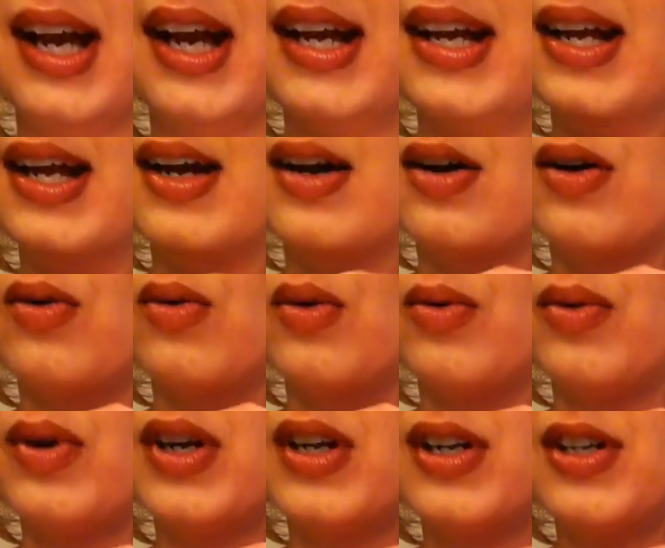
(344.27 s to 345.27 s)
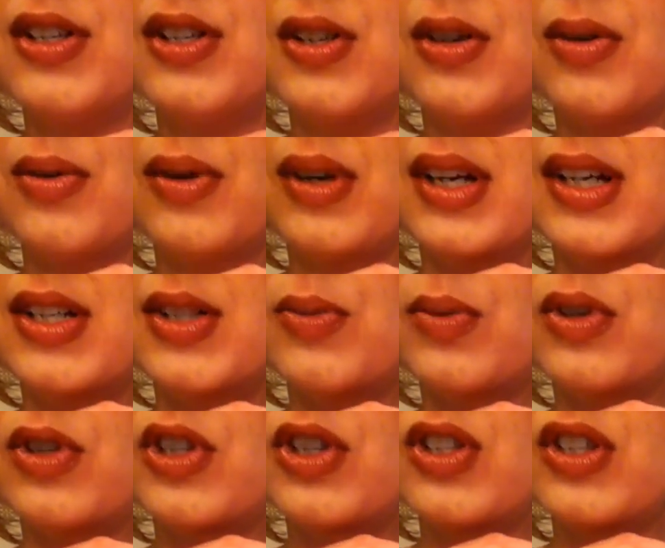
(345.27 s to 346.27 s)
And now what we're going to do is
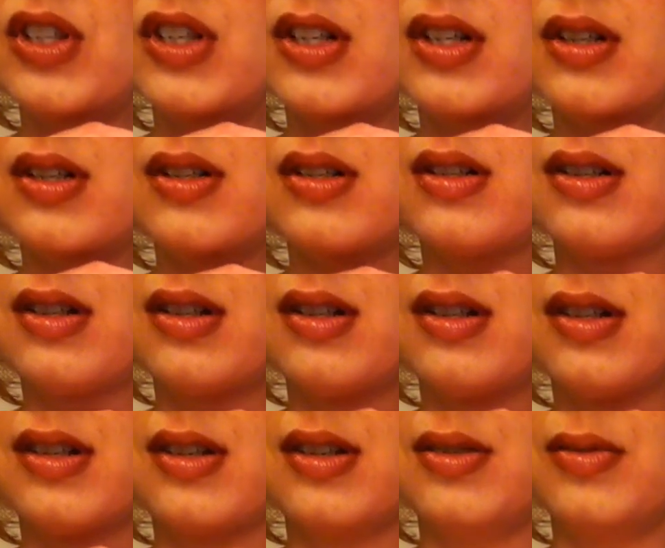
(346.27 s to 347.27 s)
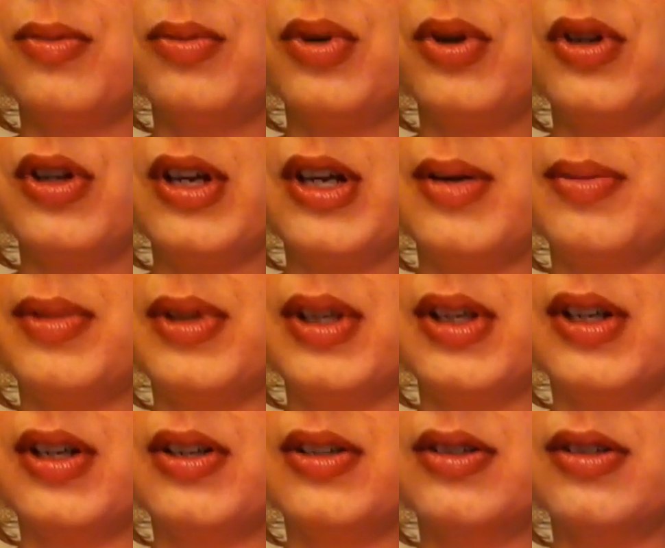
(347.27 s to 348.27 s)
we're just going to pull on them a
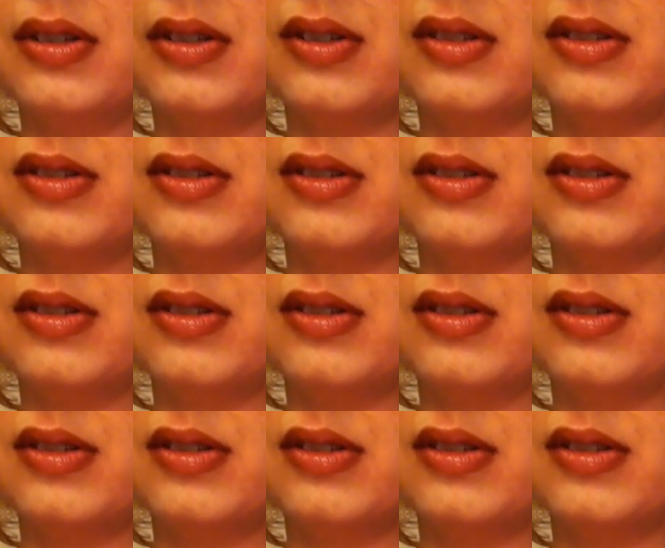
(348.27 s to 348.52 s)
little.